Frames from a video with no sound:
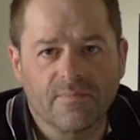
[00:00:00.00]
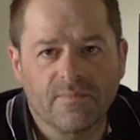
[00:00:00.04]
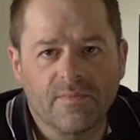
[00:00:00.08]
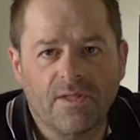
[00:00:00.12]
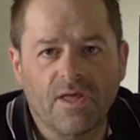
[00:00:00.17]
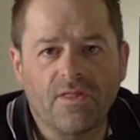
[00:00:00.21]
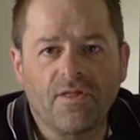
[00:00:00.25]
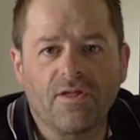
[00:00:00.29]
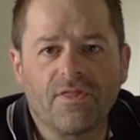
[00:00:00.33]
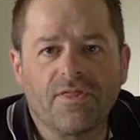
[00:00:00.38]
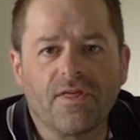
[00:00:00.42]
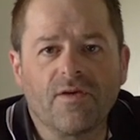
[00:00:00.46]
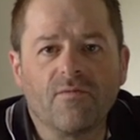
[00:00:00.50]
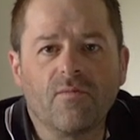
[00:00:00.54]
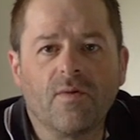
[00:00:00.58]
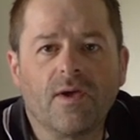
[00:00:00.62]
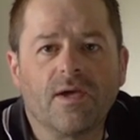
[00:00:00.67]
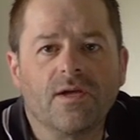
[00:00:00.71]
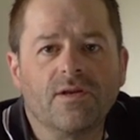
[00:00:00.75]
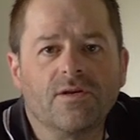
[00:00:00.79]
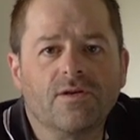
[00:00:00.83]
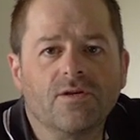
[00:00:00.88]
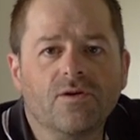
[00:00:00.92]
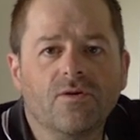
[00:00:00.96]
The other thing we
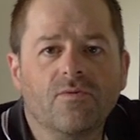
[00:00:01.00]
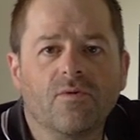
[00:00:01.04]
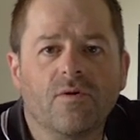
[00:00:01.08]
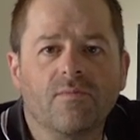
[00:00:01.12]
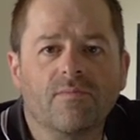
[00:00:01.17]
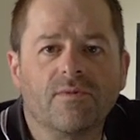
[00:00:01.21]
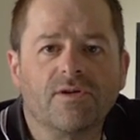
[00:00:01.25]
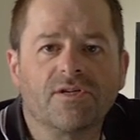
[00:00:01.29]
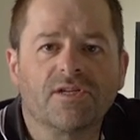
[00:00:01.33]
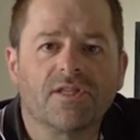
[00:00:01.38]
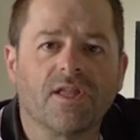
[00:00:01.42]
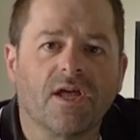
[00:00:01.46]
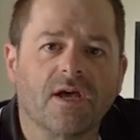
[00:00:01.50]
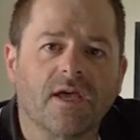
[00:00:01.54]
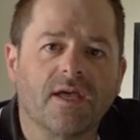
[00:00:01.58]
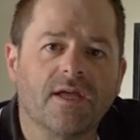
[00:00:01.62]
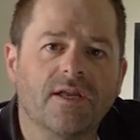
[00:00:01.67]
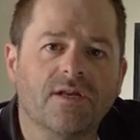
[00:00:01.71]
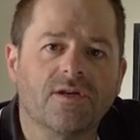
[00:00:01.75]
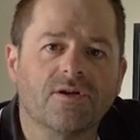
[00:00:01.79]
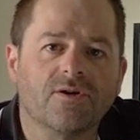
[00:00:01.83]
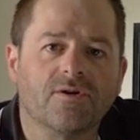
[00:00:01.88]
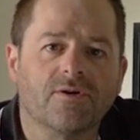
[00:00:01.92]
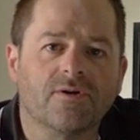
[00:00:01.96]
can do when we're stuck
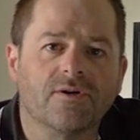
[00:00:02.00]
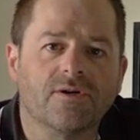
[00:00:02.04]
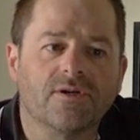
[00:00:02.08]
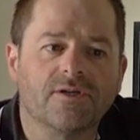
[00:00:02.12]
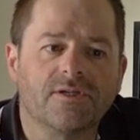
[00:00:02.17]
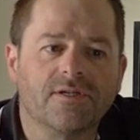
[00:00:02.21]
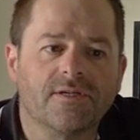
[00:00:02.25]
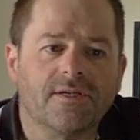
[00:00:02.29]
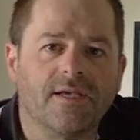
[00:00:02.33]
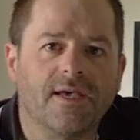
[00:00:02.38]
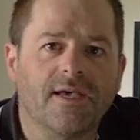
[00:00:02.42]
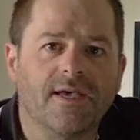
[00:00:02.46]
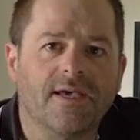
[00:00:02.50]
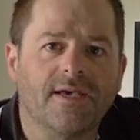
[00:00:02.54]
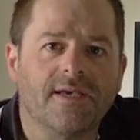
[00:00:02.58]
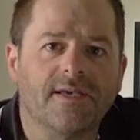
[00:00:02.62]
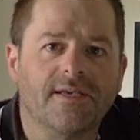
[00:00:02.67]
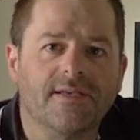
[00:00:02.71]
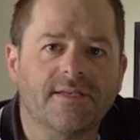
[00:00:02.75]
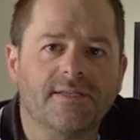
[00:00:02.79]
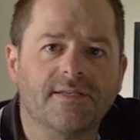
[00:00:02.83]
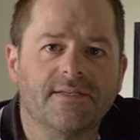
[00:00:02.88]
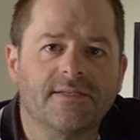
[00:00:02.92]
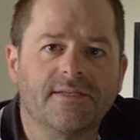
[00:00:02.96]
indoors
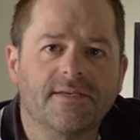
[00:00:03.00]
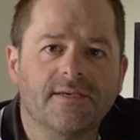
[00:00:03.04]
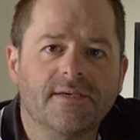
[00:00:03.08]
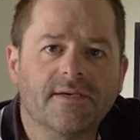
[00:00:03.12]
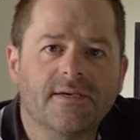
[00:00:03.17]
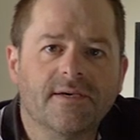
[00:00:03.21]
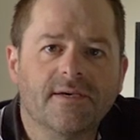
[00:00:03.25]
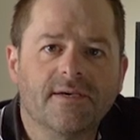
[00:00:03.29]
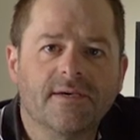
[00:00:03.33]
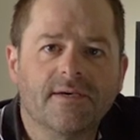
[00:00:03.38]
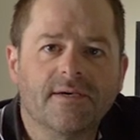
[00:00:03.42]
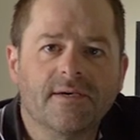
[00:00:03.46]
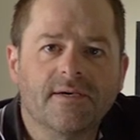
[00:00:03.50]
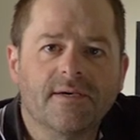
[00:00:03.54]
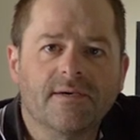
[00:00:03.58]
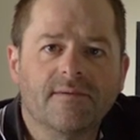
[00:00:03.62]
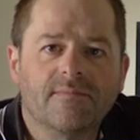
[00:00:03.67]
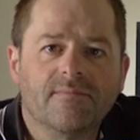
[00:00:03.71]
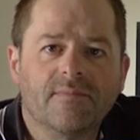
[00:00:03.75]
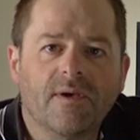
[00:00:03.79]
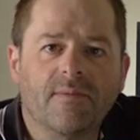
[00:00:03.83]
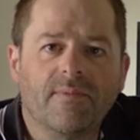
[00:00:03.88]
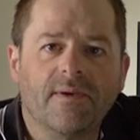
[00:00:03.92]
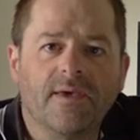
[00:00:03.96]
is
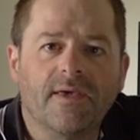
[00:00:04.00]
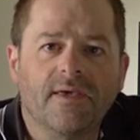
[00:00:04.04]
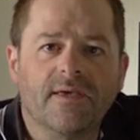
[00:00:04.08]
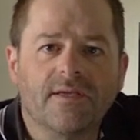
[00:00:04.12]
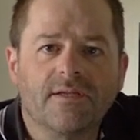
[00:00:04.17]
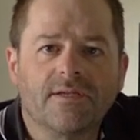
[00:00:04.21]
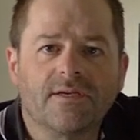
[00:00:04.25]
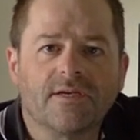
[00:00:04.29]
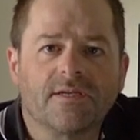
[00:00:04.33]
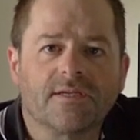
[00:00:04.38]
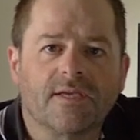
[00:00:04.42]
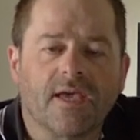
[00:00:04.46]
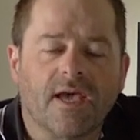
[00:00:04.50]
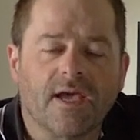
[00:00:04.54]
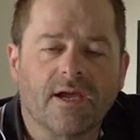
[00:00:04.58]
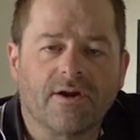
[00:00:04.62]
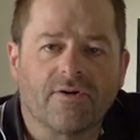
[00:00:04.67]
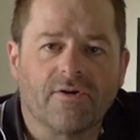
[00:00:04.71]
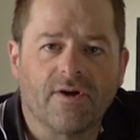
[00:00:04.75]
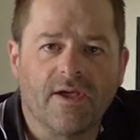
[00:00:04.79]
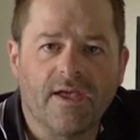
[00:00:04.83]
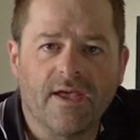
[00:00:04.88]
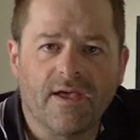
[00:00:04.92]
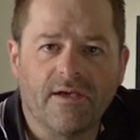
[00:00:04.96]
maybe just get
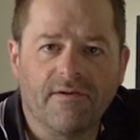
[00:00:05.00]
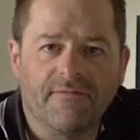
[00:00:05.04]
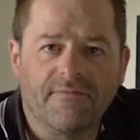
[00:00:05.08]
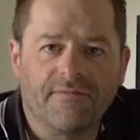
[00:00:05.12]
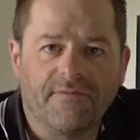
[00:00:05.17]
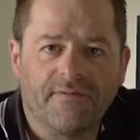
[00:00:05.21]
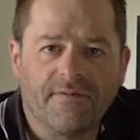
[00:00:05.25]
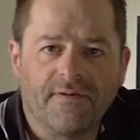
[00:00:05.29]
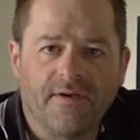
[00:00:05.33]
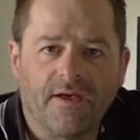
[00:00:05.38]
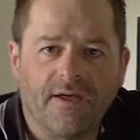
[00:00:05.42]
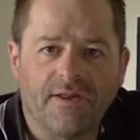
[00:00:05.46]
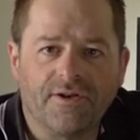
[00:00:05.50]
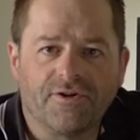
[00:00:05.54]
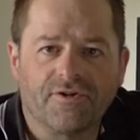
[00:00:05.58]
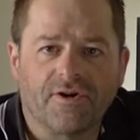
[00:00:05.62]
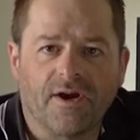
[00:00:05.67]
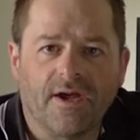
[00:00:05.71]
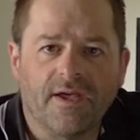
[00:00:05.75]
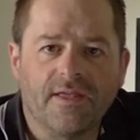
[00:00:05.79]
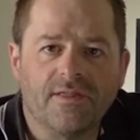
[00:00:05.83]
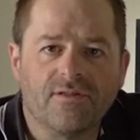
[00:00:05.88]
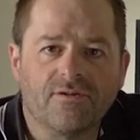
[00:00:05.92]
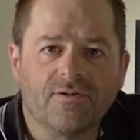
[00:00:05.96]
creative and
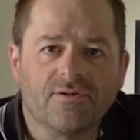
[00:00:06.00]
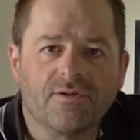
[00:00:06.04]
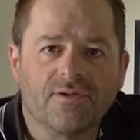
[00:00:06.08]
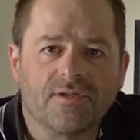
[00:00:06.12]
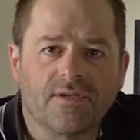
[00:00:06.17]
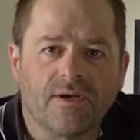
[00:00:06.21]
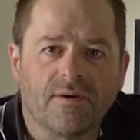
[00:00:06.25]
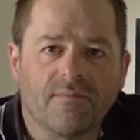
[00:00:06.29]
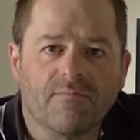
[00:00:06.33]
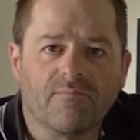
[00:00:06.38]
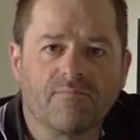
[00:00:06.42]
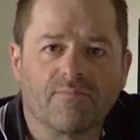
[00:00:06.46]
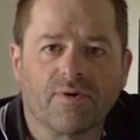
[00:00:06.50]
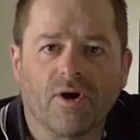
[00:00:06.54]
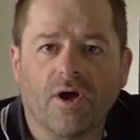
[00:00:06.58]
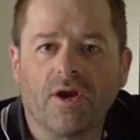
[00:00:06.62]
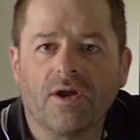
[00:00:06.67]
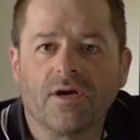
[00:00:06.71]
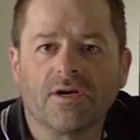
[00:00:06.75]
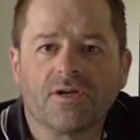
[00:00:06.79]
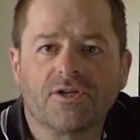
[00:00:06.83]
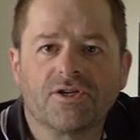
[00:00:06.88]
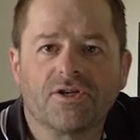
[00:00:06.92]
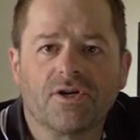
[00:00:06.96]
try and do some
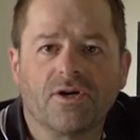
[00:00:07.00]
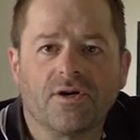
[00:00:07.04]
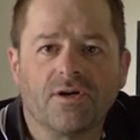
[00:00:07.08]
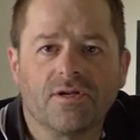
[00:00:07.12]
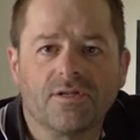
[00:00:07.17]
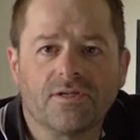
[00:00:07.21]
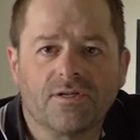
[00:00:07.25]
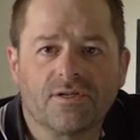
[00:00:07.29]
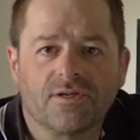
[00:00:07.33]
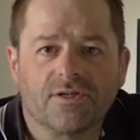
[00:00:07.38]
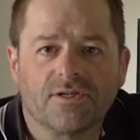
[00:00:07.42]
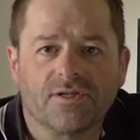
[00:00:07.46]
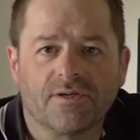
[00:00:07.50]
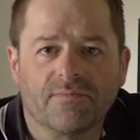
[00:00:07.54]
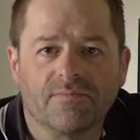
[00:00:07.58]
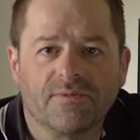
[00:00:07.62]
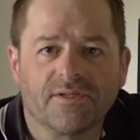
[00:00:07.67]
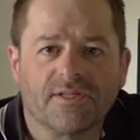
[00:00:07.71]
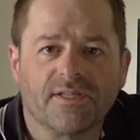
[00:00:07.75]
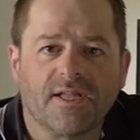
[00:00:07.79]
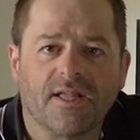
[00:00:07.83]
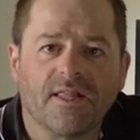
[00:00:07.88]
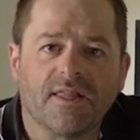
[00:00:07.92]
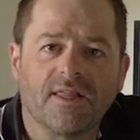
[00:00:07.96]
product shots or some
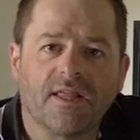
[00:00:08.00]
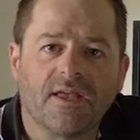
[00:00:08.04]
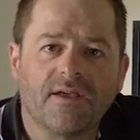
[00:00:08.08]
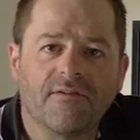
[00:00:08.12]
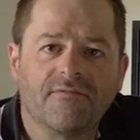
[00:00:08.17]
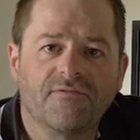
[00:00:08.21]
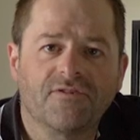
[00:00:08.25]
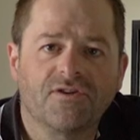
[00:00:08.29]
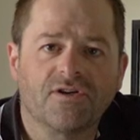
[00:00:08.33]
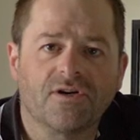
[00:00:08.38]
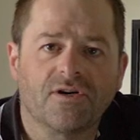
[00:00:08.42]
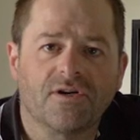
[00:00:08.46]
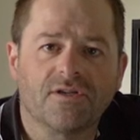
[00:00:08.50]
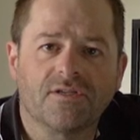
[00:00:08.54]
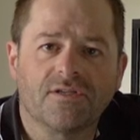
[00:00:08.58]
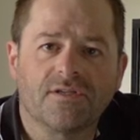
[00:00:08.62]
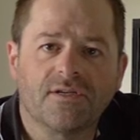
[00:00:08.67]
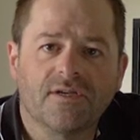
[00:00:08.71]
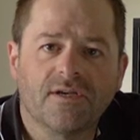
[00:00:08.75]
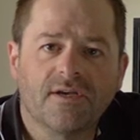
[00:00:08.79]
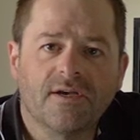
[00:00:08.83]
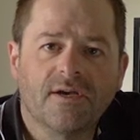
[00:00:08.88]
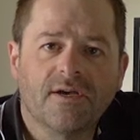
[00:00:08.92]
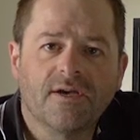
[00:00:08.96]
still life
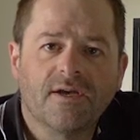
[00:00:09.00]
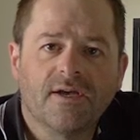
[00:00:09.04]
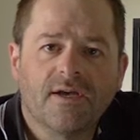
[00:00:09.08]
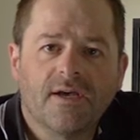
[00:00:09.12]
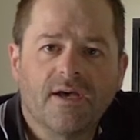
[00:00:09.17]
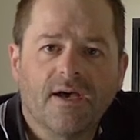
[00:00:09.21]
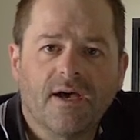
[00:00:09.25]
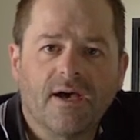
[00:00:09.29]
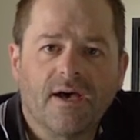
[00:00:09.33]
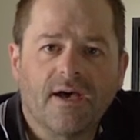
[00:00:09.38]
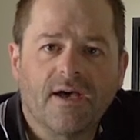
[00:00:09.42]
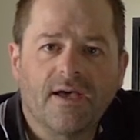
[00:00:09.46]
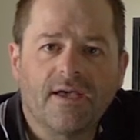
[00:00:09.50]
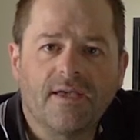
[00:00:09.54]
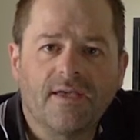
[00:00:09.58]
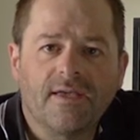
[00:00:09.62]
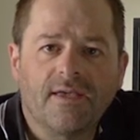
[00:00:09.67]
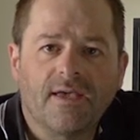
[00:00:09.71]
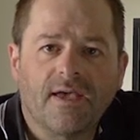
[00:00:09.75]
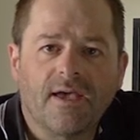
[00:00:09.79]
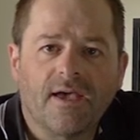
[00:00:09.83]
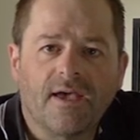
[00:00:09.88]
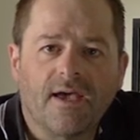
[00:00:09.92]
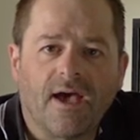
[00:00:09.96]
shots
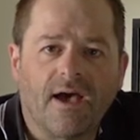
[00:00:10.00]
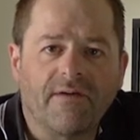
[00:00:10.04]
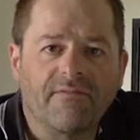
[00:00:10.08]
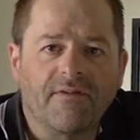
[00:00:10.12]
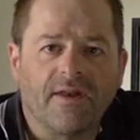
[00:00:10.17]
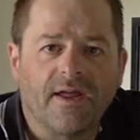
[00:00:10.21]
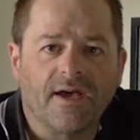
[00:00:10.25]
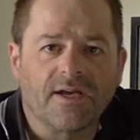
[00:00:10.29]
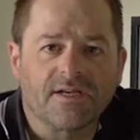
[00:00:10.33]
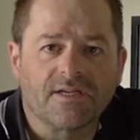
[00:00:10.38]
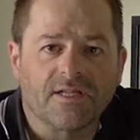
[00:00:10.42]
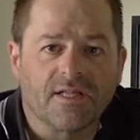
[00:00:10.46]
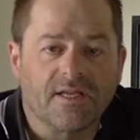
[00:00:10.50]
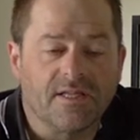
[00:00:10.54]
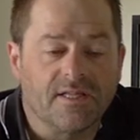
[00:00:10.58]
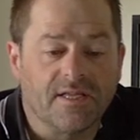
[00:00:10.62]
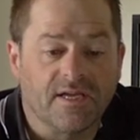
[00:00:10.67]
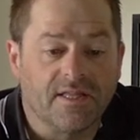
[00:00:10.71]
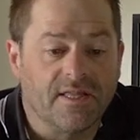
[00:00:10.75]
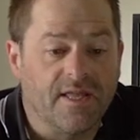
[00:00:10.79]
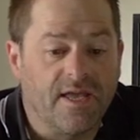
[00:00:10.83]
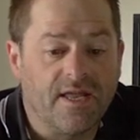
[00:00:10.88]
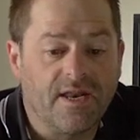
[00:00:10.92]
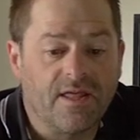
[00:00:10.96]
I uh, haven't actually
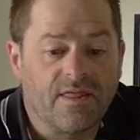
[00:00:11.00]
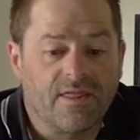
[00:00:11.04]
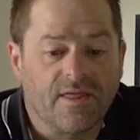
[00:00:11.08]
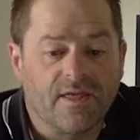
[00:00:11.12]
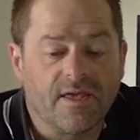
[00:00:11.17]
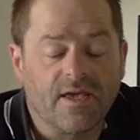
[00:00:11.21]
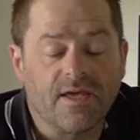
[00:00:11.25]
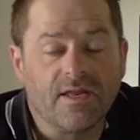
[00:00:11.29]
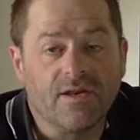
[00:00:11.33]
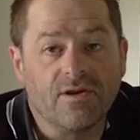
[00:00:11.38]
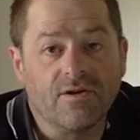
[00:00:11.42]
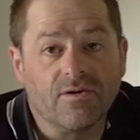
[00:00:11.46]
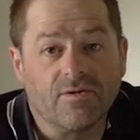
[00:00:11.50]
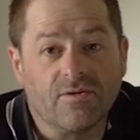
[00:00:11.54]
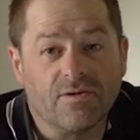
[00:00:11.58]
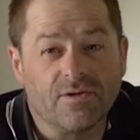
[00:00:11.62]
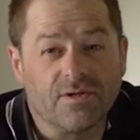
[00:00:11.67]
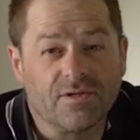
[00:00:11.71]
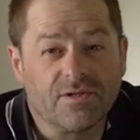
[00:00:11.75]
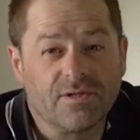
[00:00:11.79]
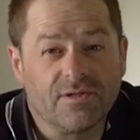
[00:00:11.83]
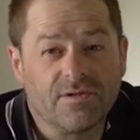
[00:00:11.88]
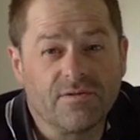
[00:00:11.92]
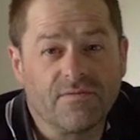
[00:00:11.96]
done anything
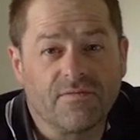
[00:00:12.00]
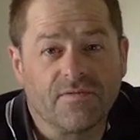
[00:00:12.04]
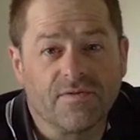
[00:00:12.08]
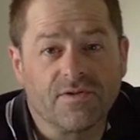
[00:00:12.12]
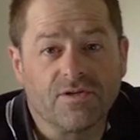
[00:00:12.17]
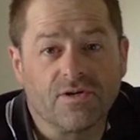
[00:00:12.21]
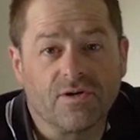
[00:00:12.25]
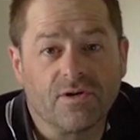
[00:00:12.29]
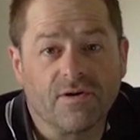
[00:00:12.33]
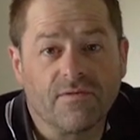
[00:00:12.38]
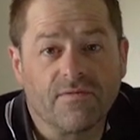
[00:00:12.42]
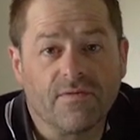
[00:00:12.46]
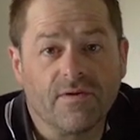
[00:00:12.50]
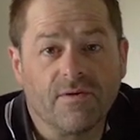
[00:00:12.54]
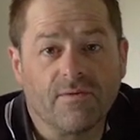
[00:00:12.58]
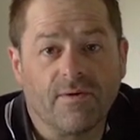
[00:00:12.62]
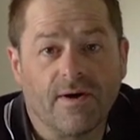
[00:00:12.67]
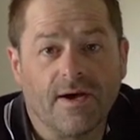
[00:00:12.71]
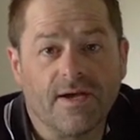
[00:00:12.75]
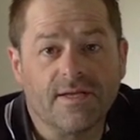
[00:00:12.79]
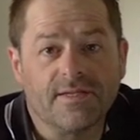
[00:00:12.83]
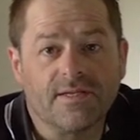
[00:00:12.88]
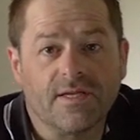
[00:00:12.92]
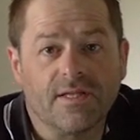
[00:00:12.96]
indoors photography
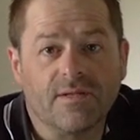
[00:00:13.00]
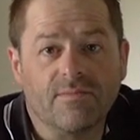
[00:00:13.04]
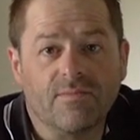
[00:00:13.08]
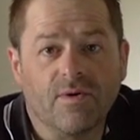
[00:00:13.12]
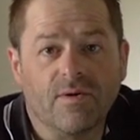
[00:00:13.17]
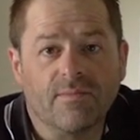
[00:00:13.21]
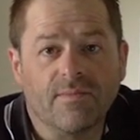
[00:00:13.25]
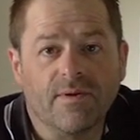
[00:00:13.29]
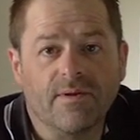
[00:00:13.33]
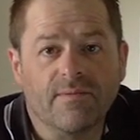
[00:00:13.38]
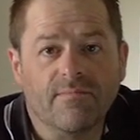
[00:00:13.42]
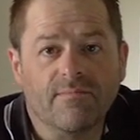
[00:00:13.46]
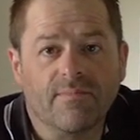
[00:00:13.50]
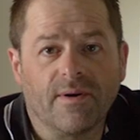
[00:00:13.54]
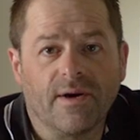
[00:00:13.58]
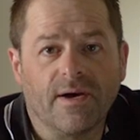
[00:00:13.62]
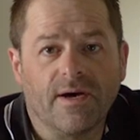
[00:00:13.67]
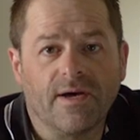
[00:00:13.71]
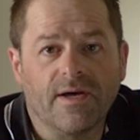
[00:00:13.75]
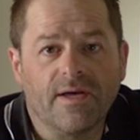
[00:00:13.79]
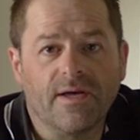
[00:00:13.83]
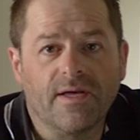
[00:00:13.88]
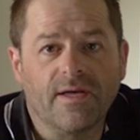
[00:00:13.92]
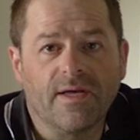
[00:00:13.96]
wise at the moment,
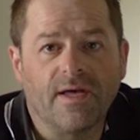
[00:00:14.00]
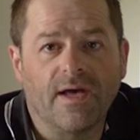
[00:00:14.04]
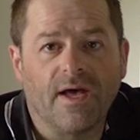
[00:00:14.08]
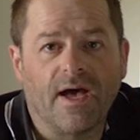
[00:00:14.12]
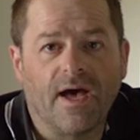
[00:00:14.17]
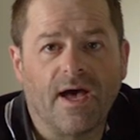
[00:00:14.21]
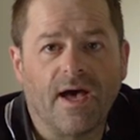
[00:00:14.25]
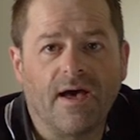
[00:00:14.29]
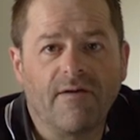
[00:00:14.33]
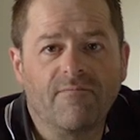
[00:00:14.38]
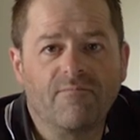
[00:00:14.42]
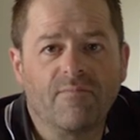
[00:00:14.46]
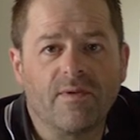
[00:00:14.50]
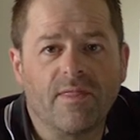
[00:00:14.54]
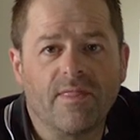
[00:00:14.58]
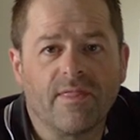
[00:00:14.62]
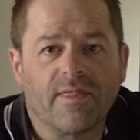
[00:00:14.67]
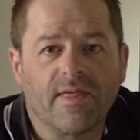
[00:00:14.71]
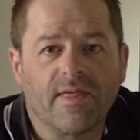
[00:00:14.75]
but I have been